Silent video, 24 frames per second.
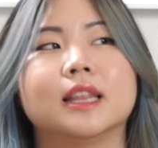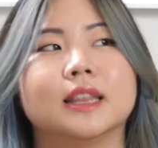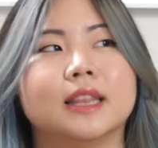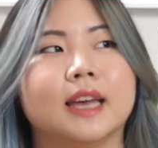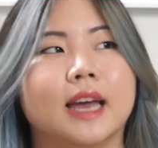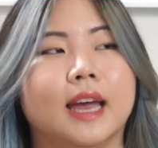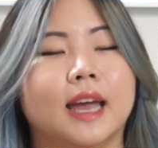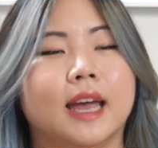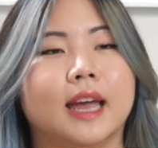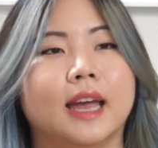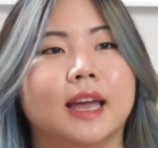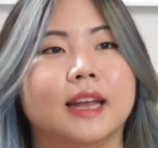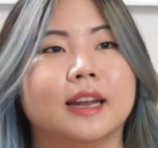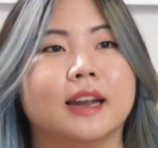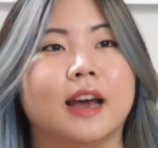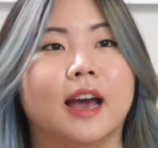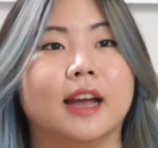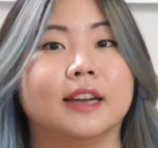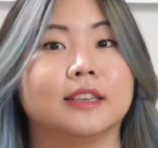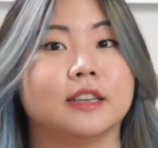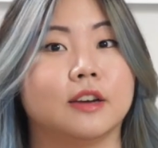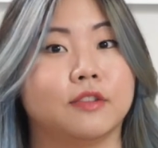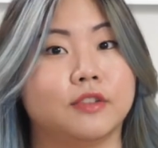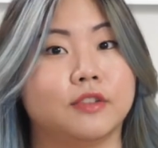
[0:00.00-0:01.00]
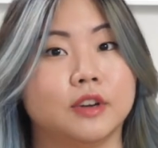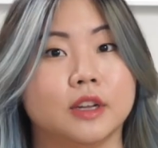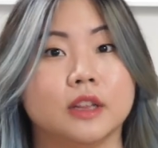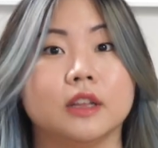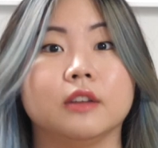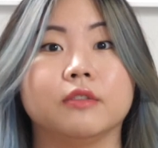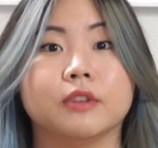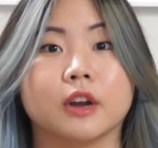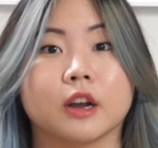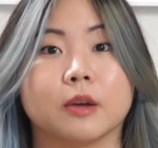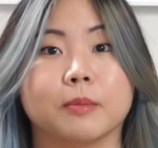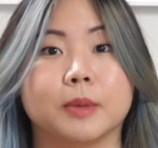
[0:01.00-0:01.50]
Then I
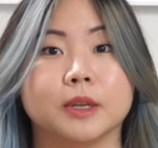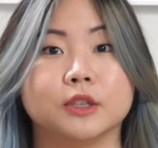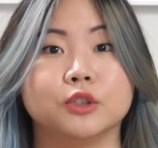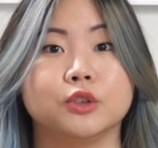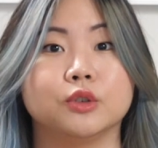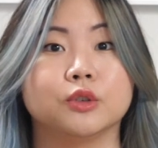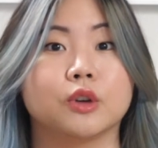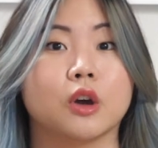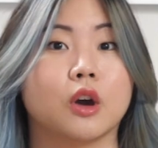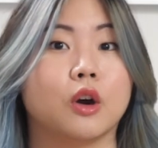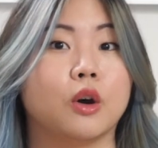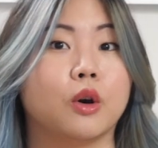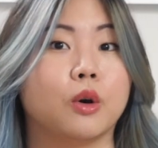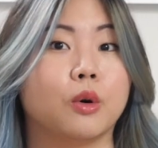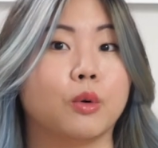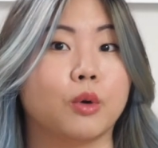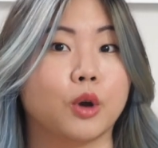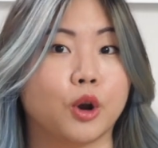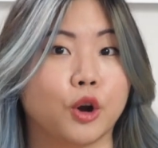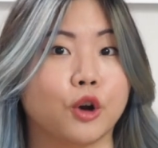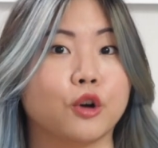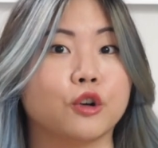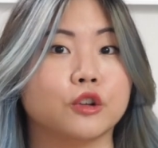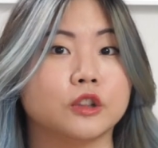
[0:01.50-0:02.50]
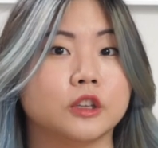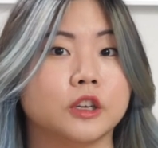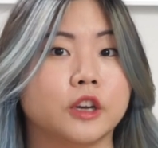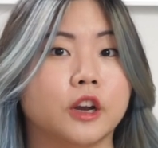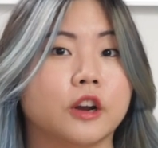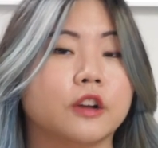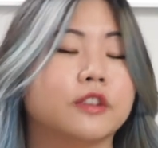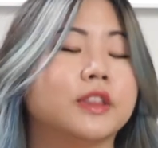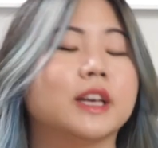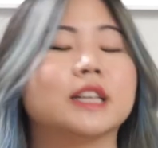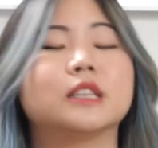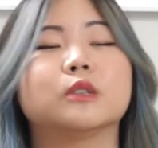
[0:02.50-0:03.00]
definitely recommend you go
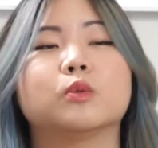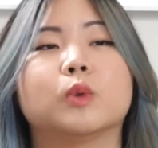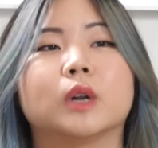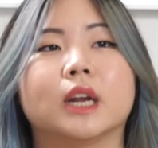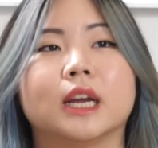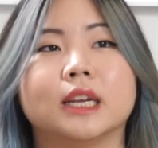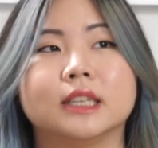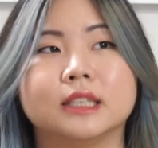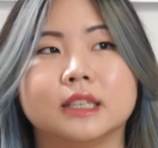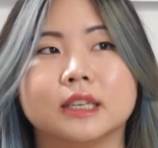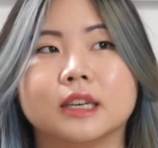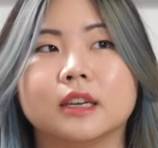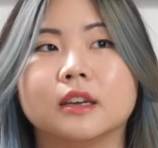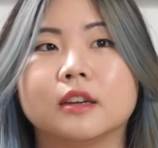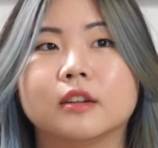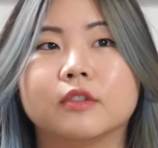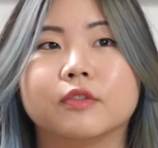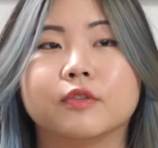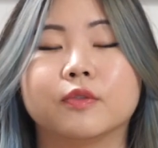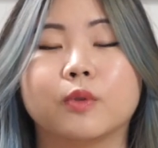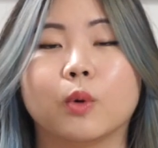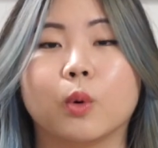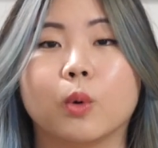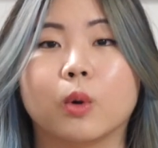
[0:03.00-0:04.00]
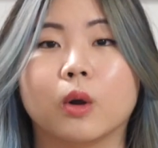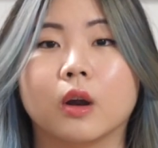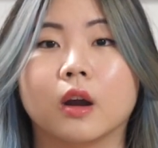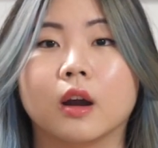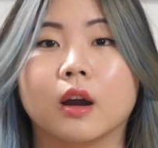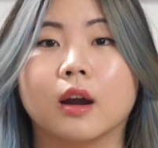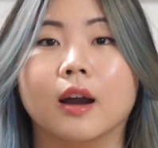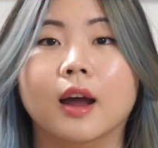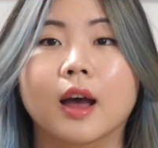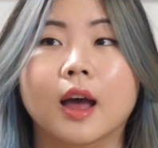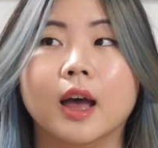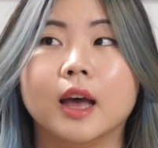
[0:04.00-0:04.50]
earlier. That's what I did
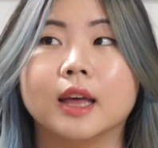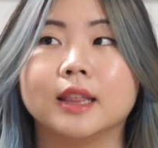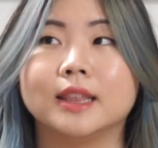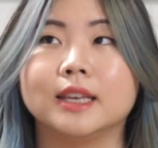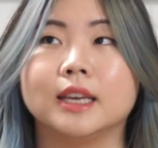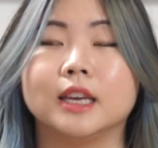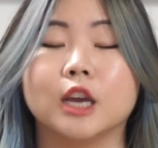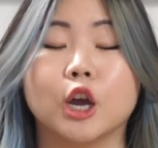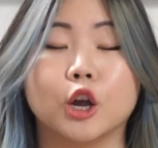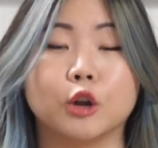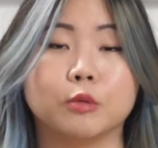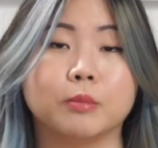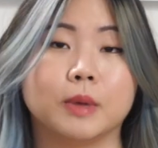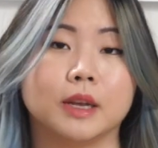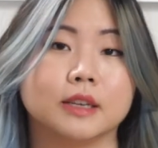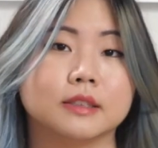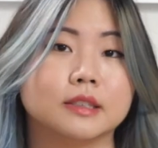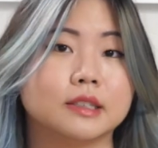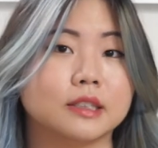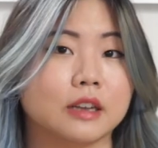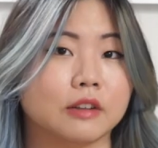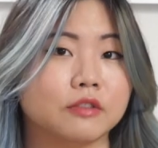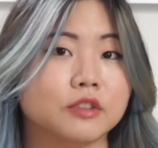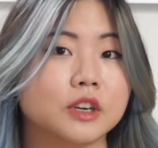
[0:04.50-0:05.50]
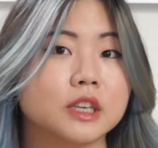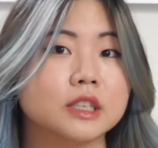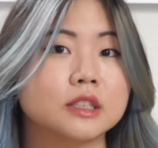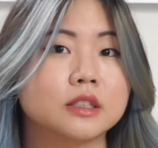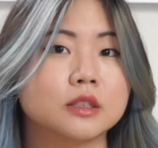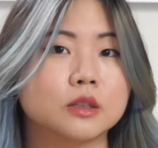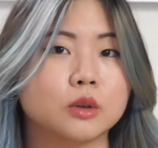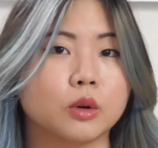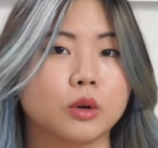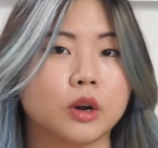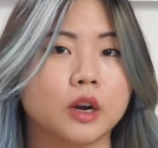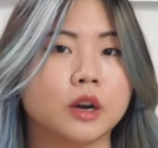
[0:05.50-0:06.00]
for the Hermes Sevres
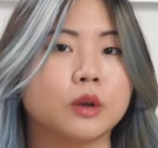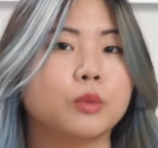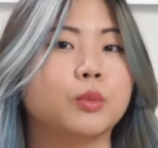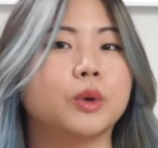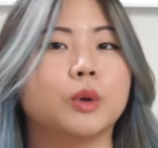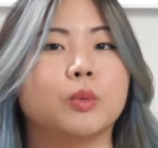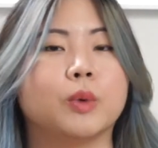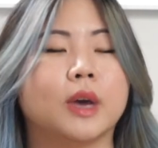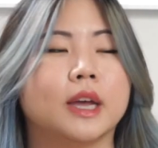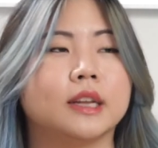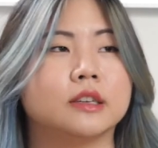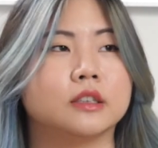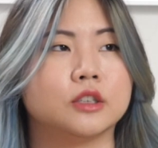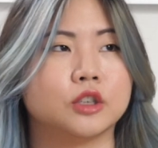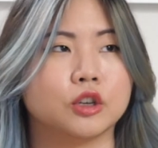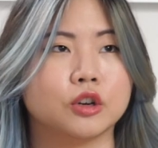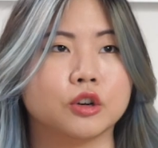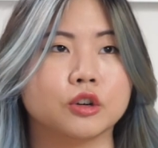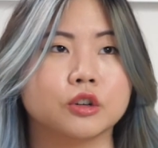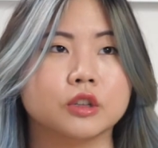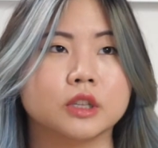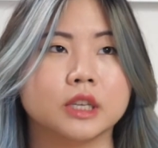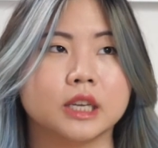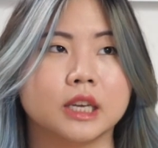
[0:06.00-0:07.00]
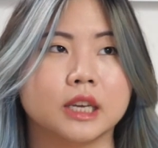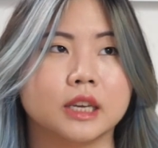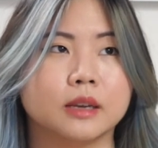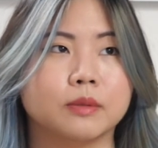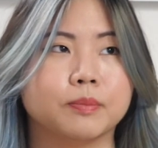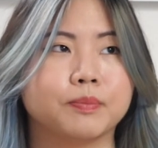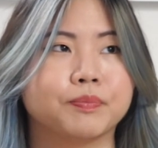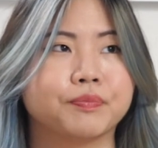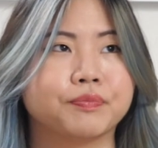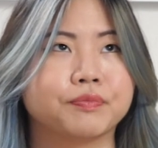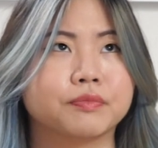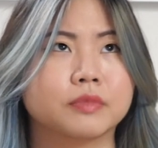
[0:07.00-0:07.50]
store. We went
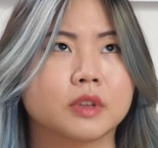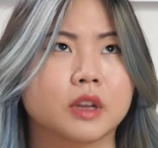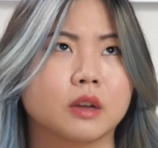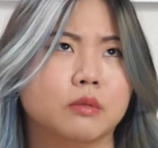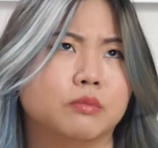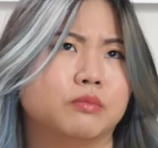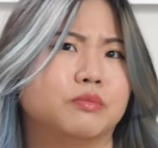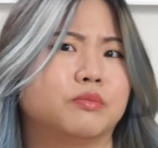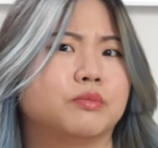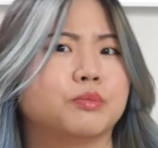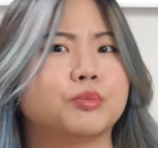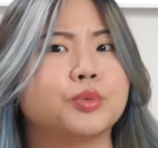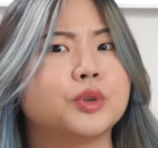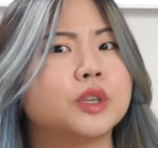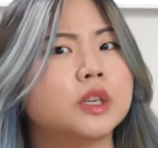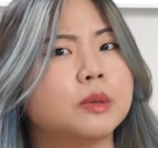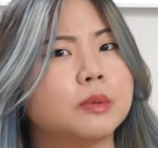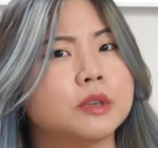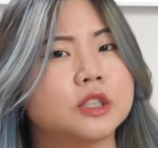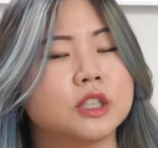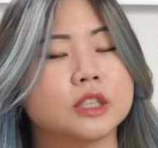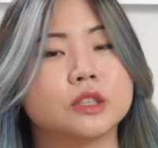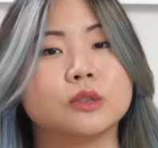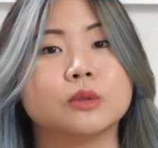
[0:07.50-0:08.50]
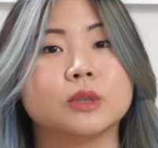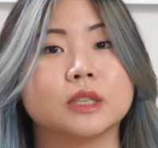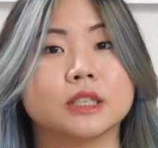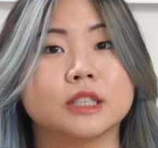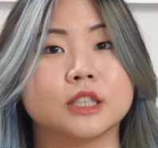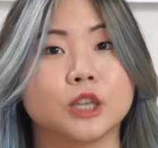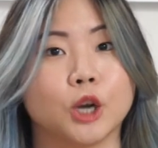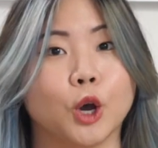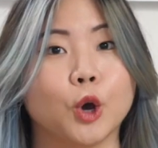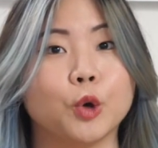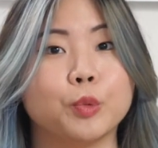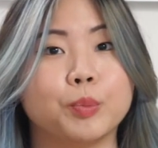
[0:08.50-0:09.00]
early, pretty much as soon as
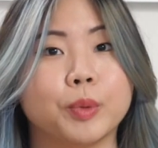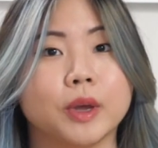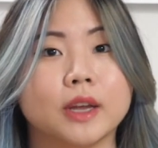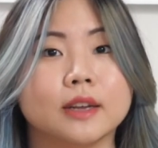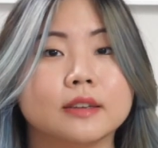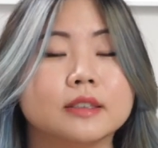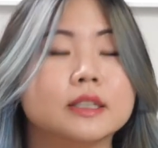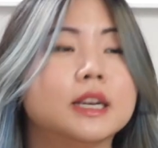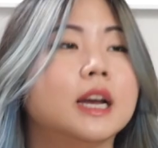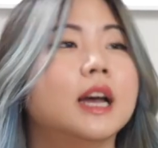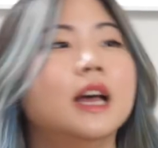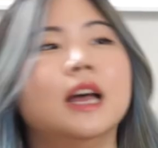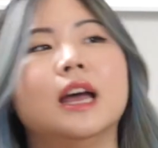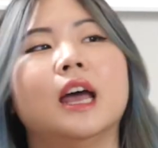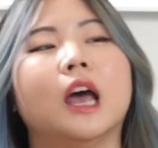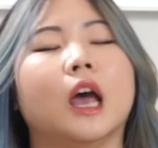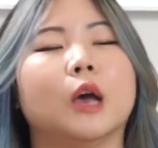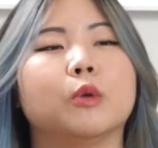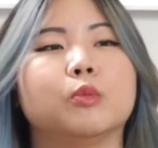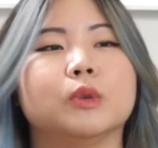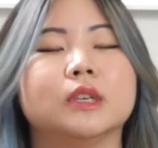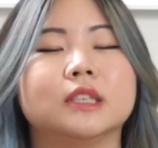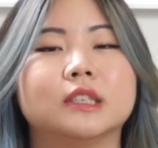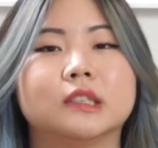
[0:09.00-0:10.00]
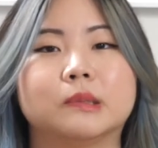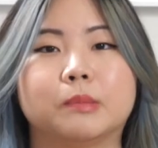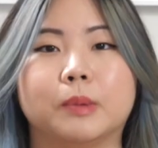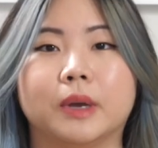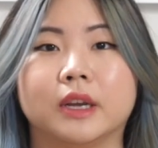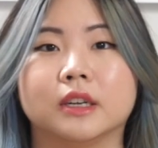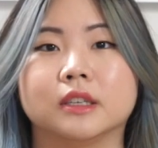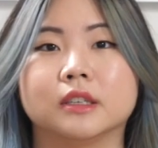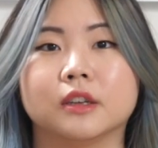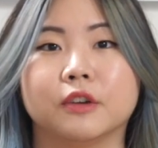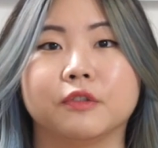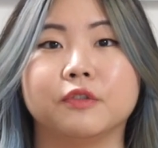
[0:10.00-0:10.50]
it opened, and we
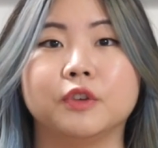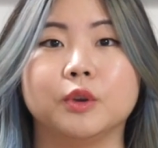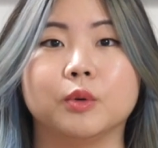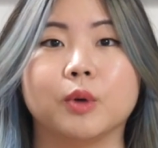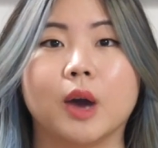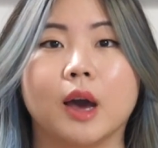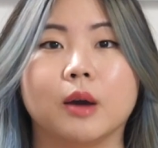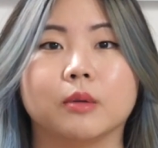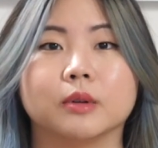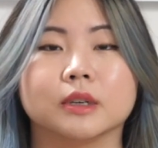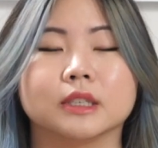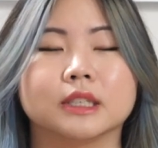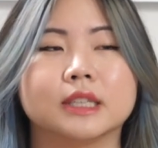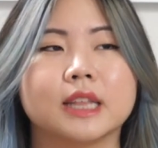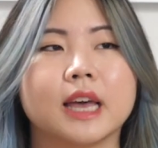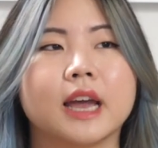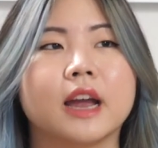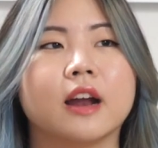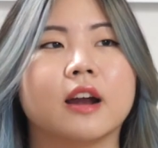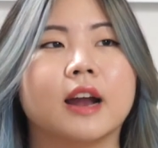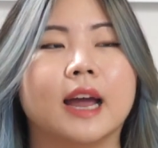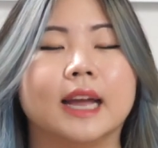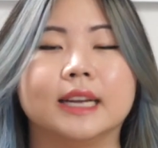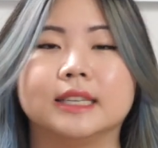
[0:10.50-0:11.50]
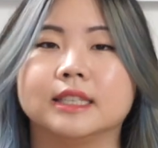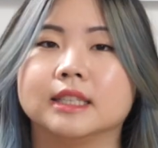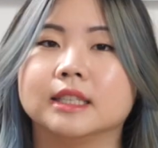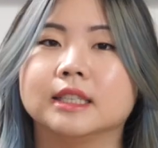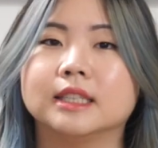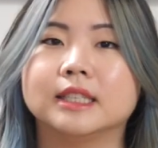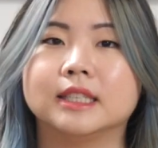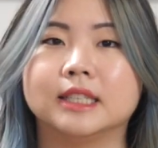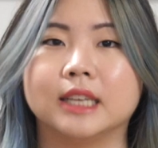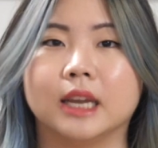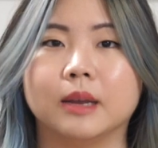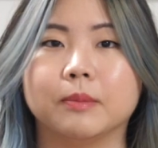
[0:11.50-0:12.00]
spent a few hours there. I did
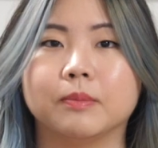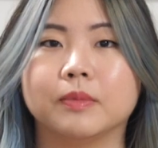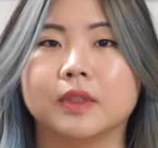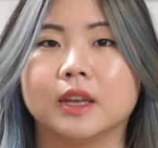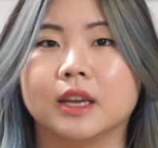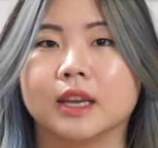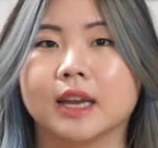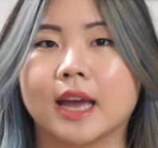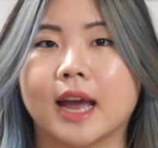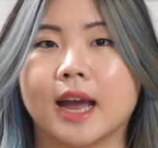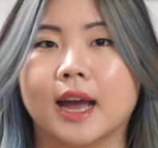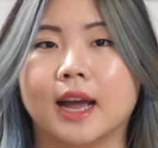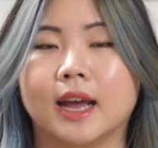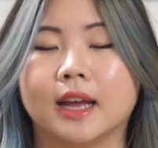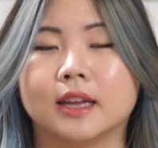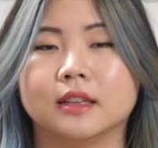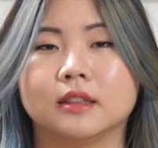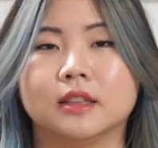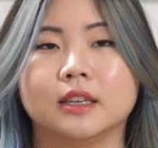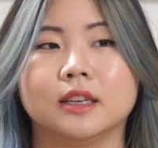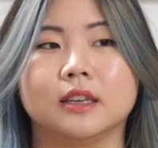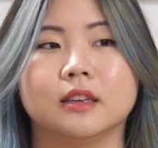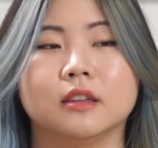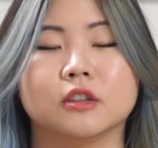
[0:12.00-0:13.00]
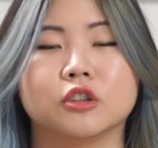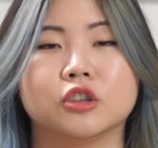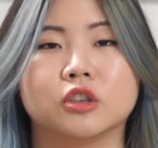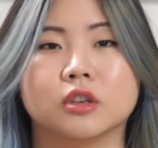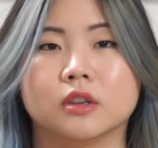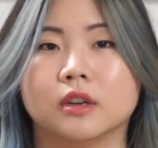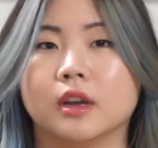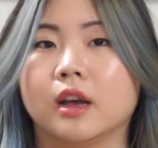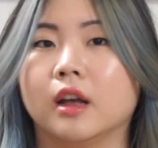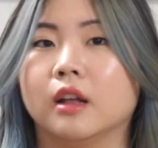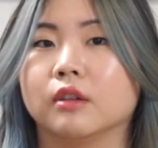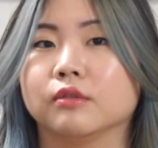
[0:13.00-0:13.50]
the same thing at the
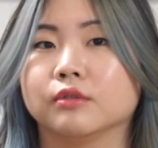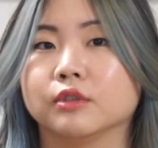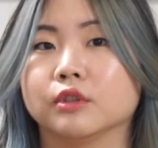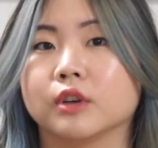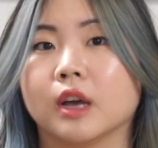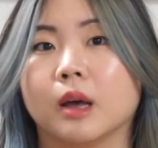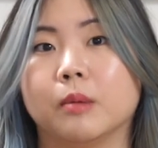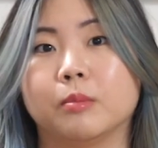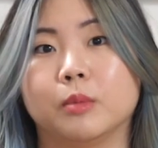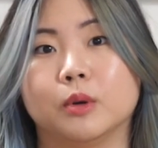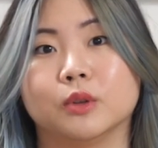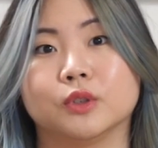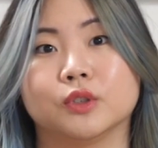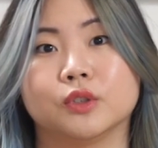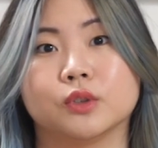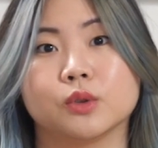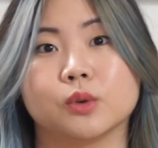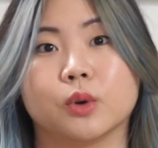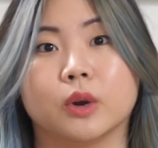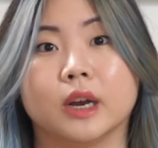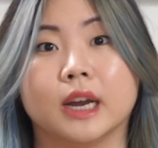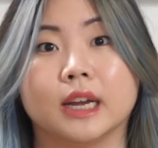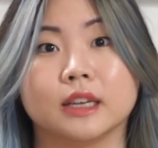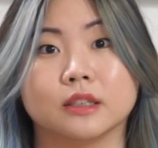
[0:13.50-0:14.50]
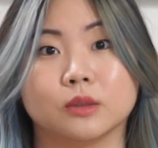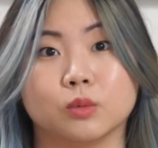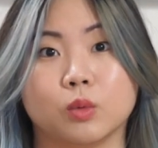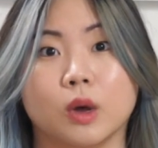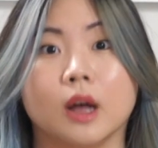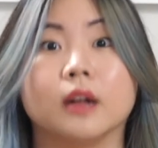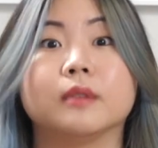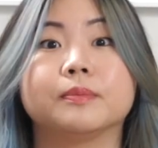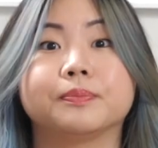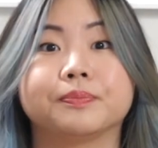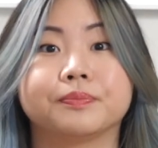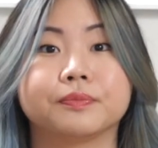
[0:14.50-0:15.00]
Chanel Rue Cambon store as
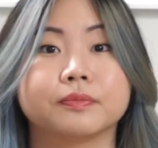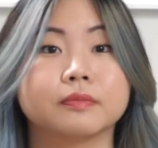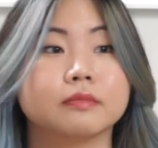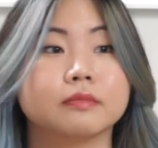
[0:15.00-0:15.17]
well.